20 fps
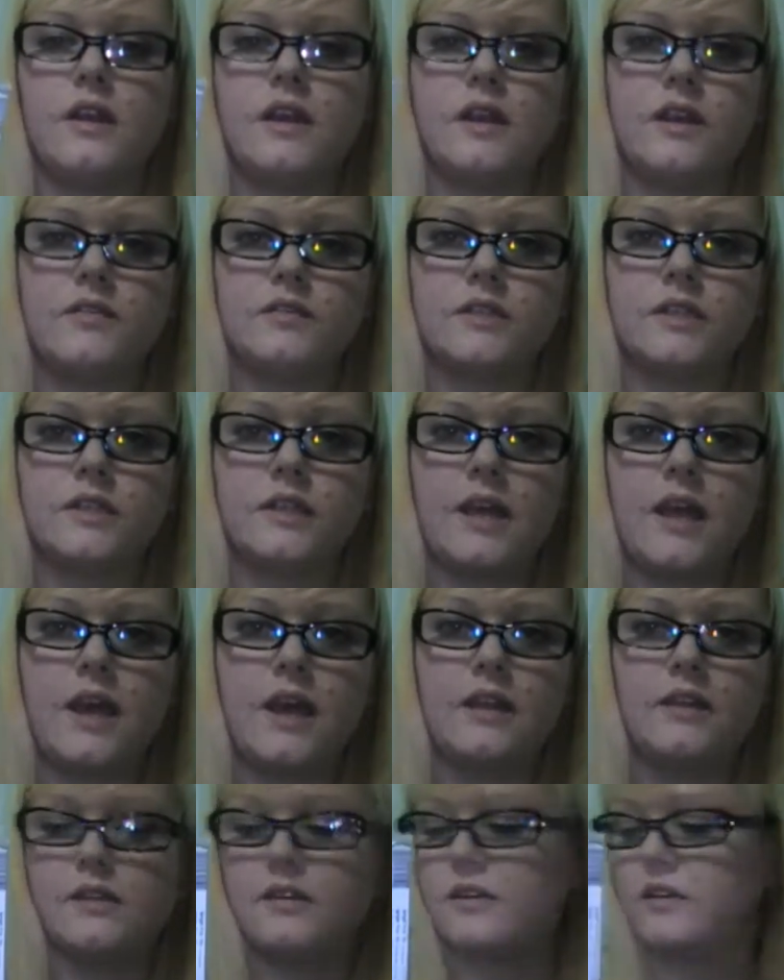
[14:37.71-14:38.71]
It was like
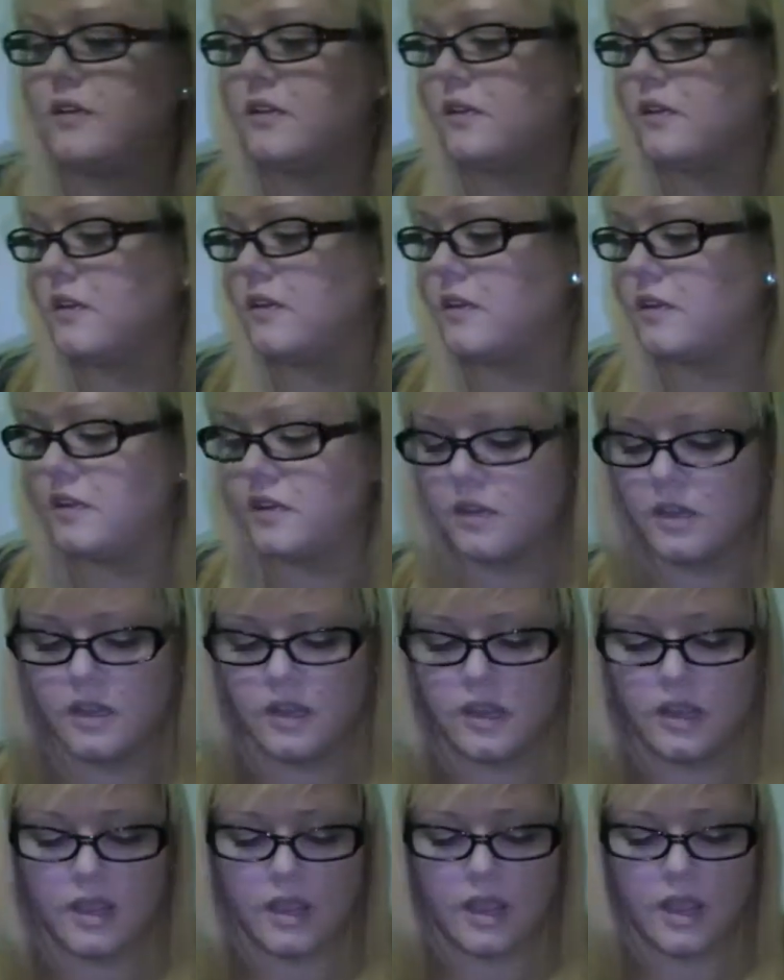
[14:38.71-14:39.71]
that.
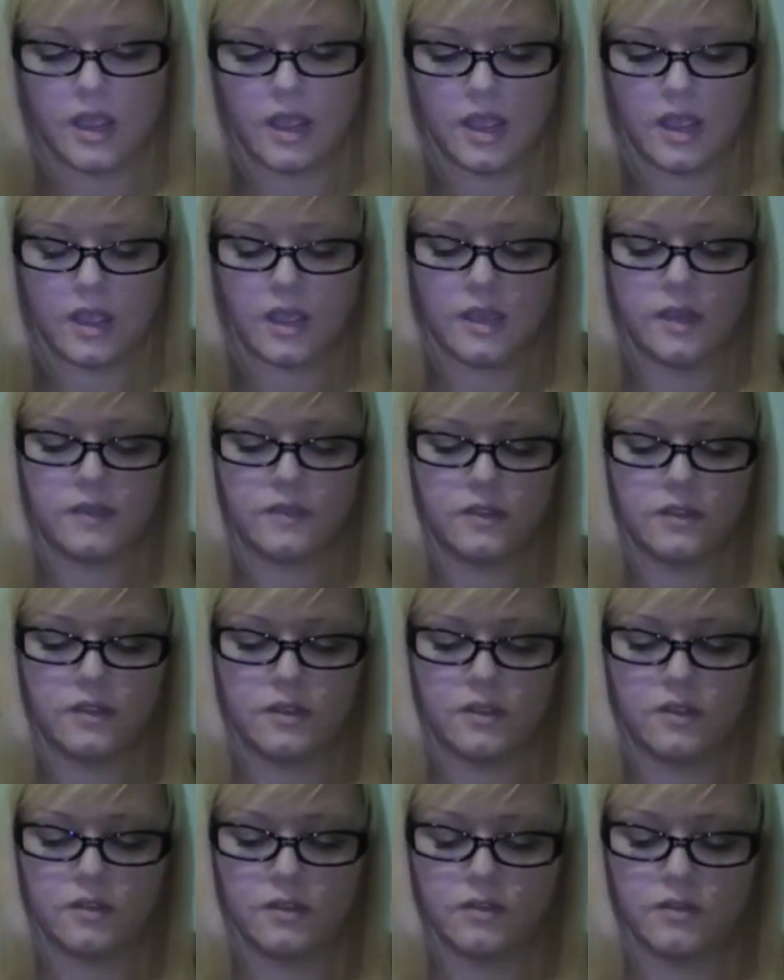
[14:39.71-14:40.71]
And
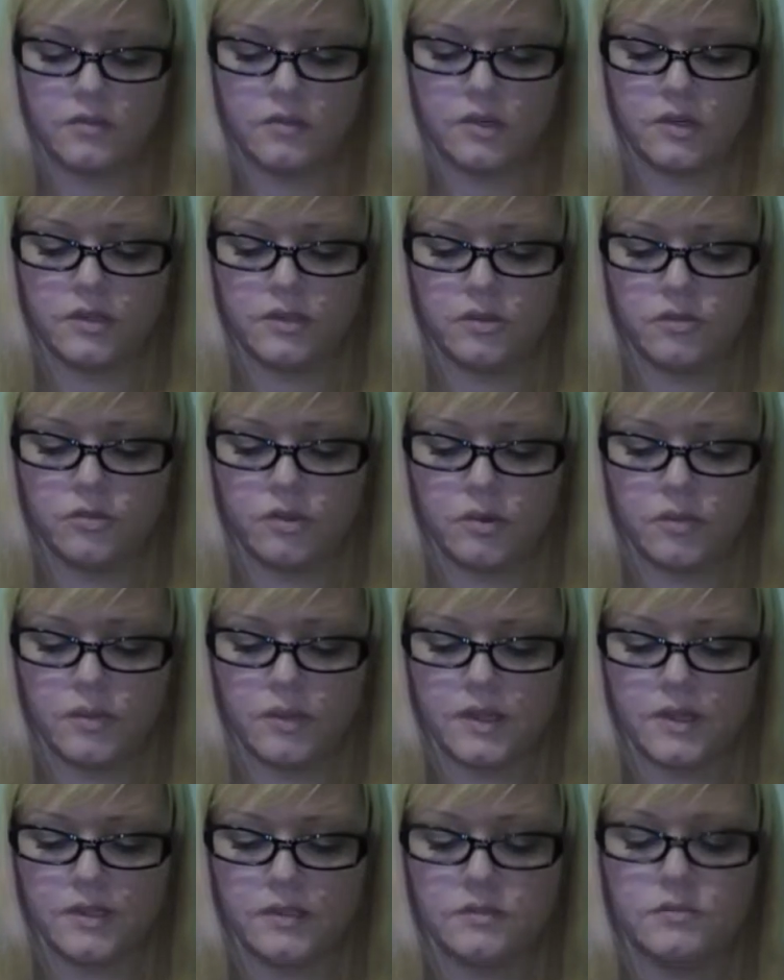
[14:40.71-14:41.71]
one of the newer
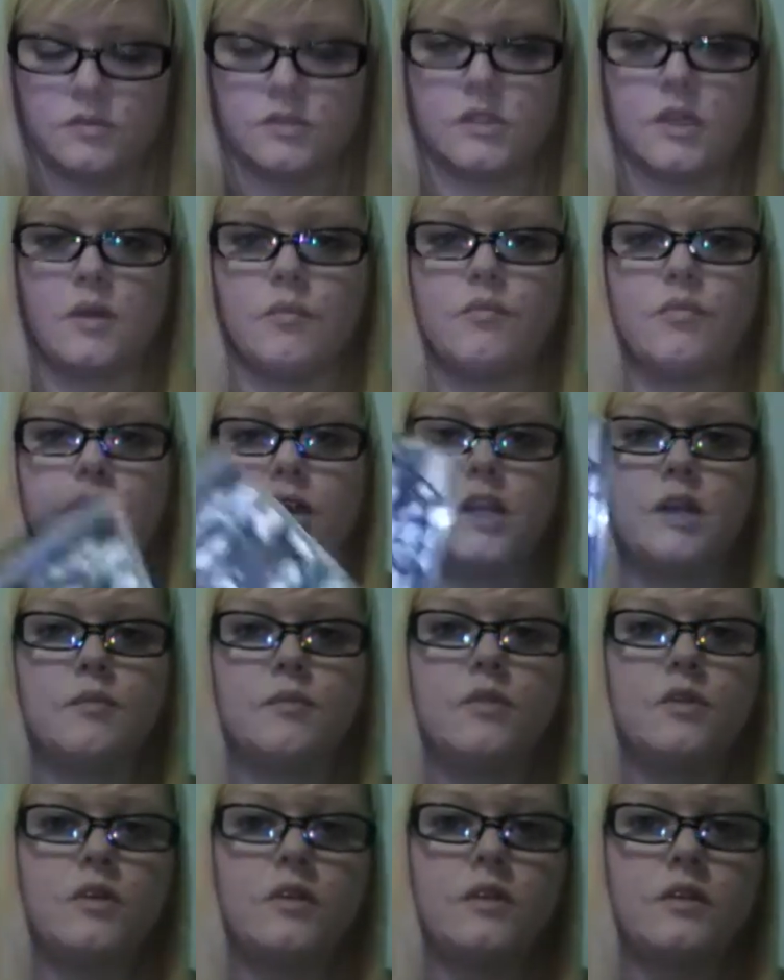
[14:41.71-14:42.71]
ones was
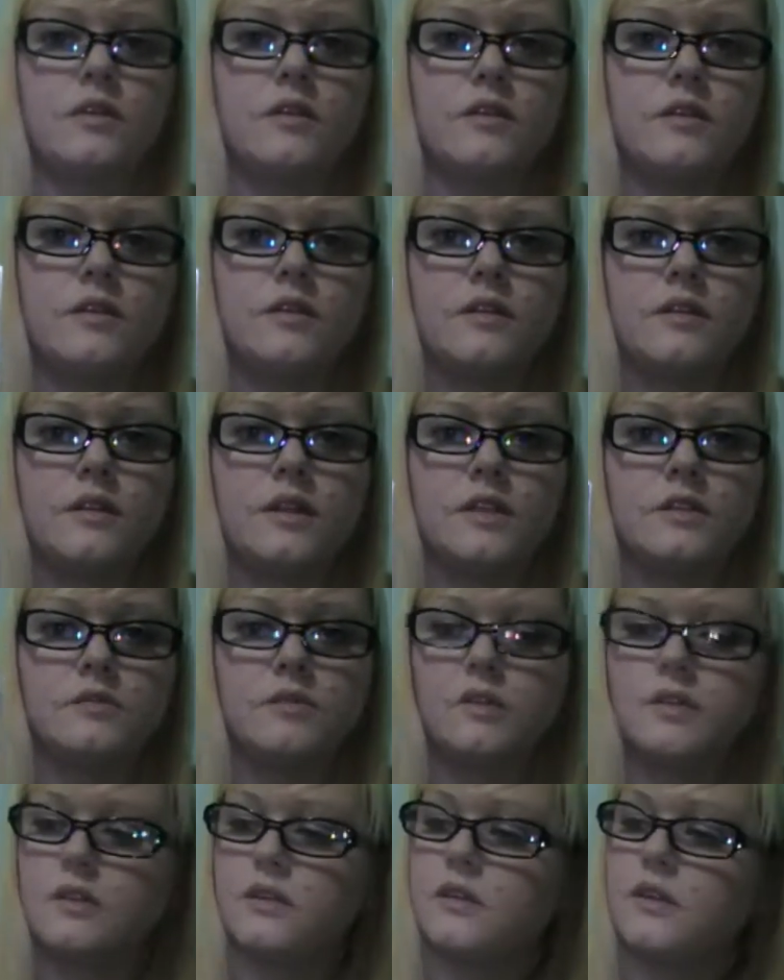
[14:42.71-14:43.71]
Unbreakable. That's
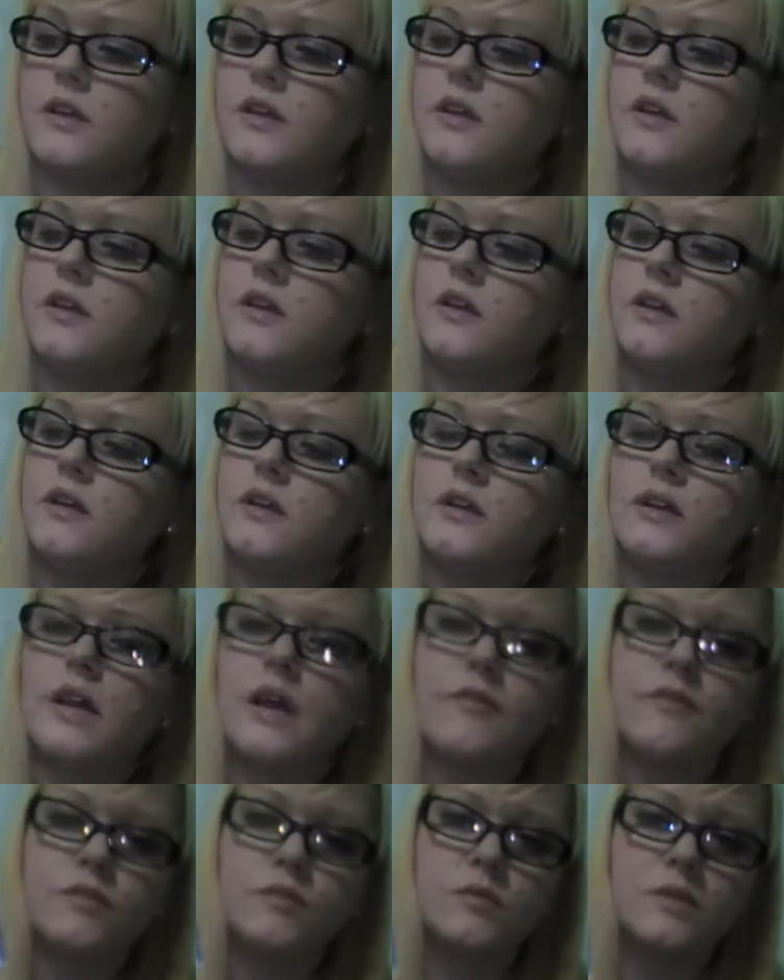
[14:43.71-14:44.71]
when
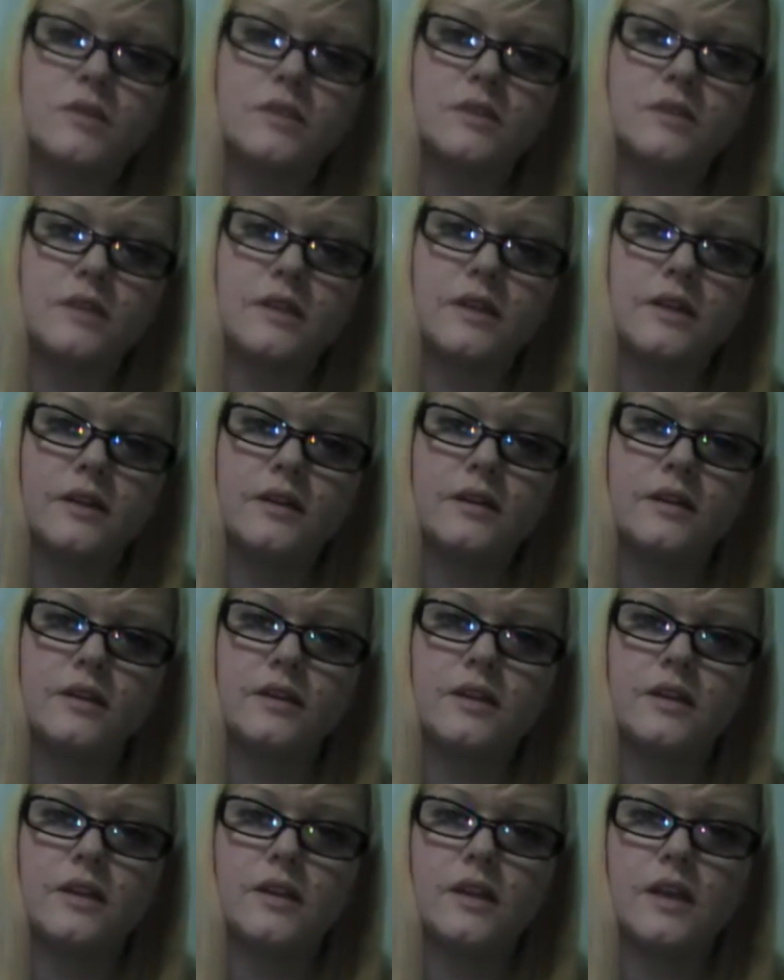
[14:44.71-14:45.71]
Kevin wasn't there.
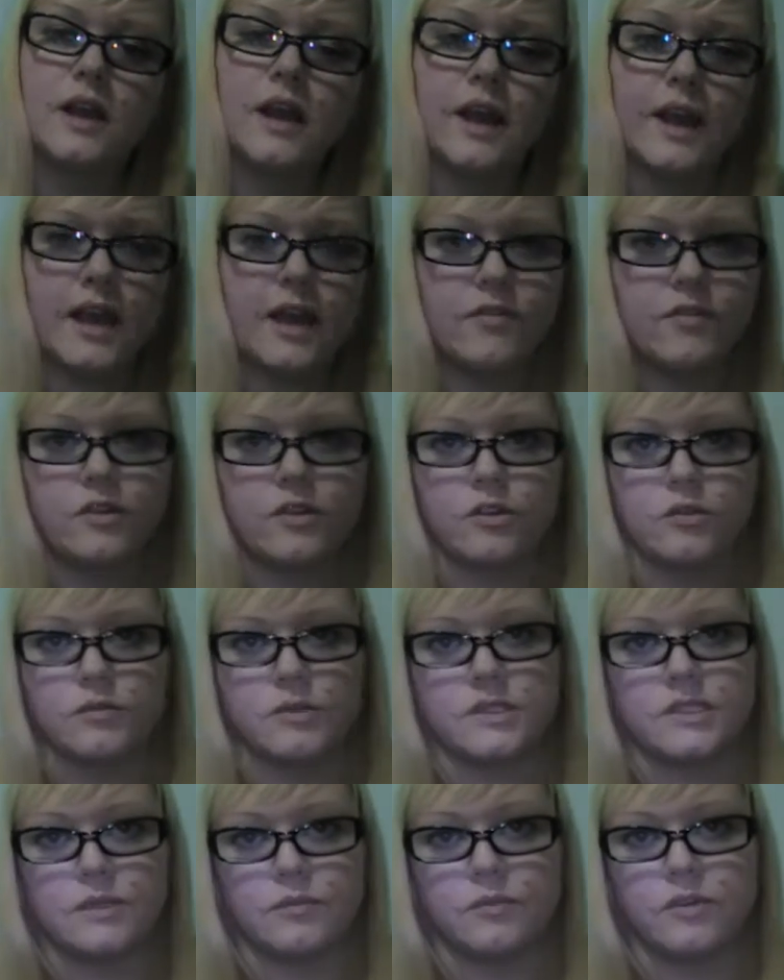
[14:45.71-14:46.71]
I have another one
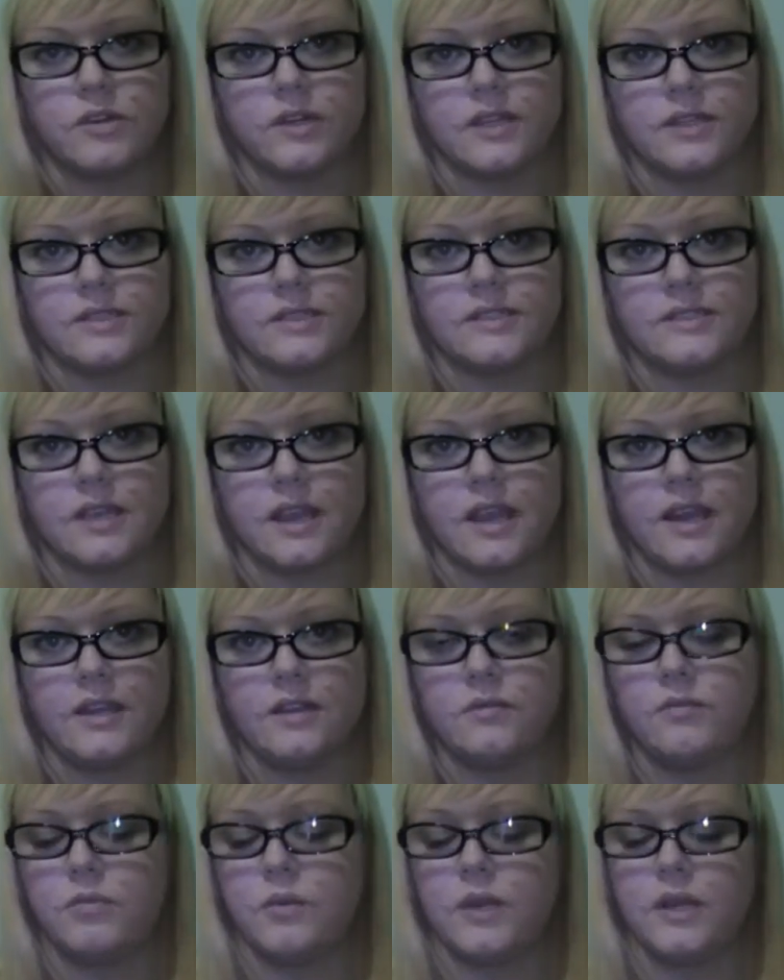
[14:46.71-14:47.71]
somewhere and it's
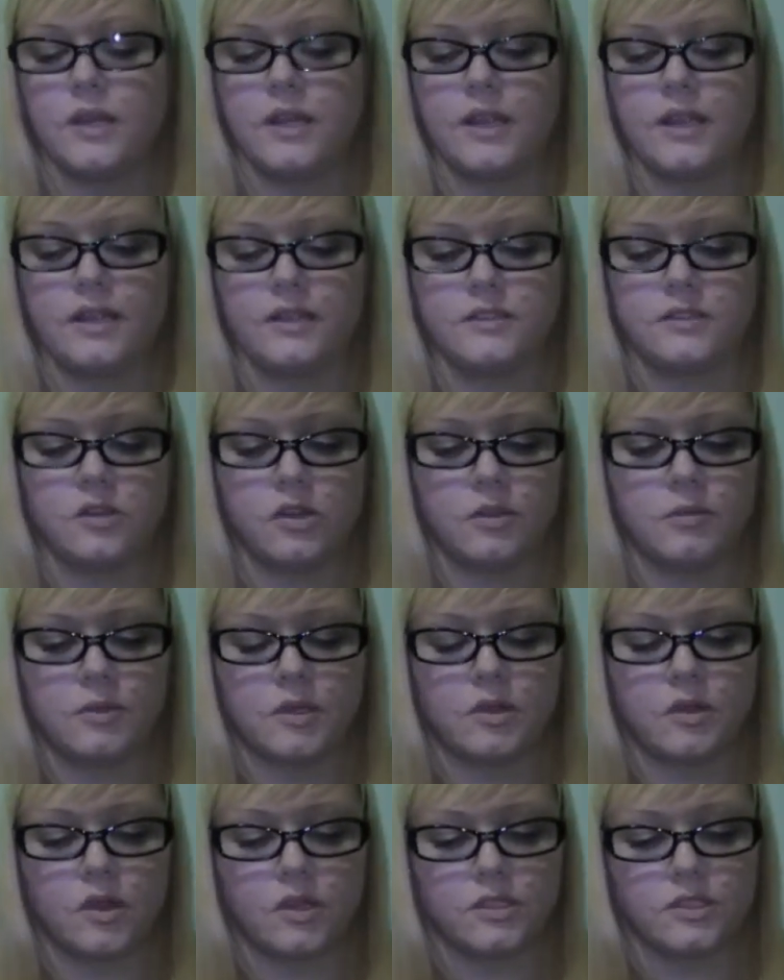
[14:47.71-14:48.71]
signed when I saw them
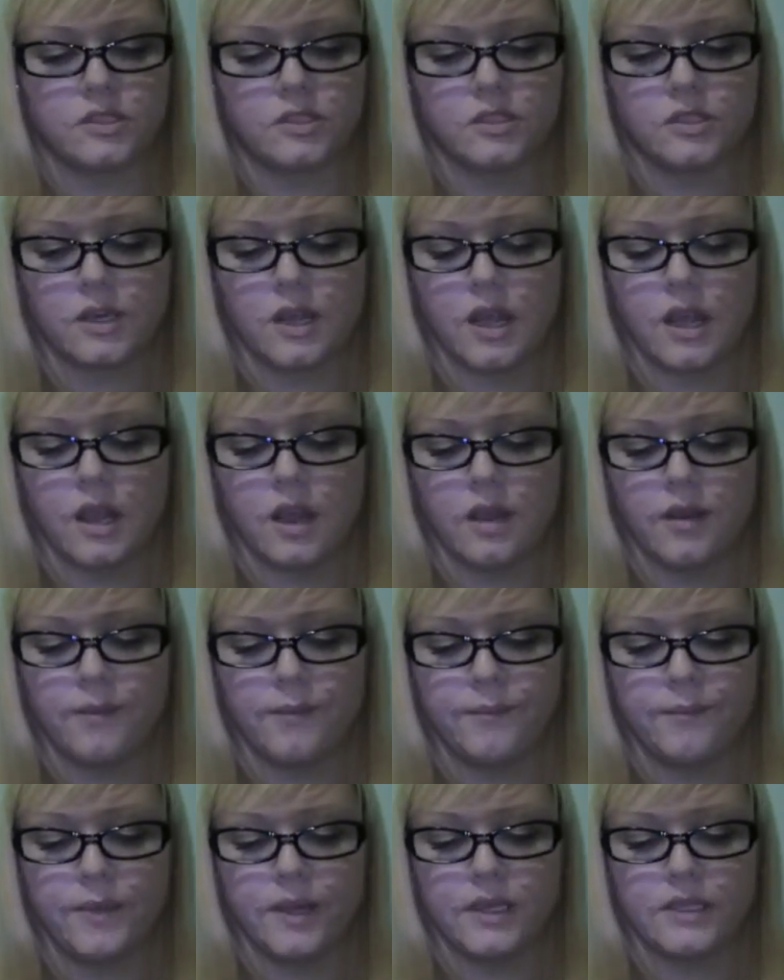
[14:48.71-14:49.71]
in concert,
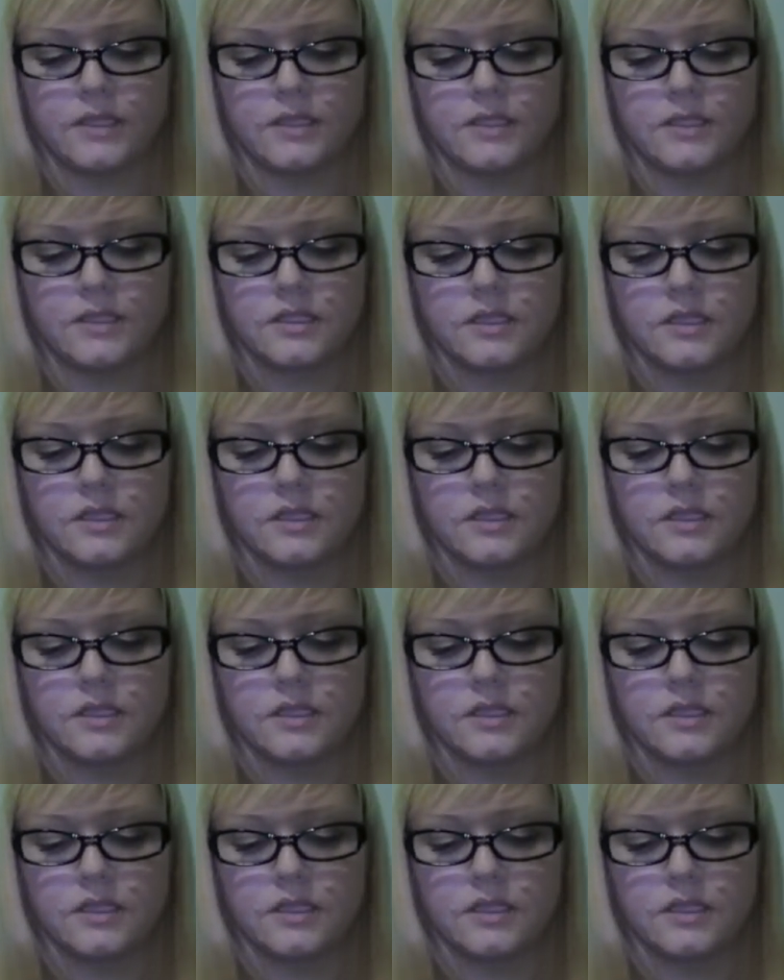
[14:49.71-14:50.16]
but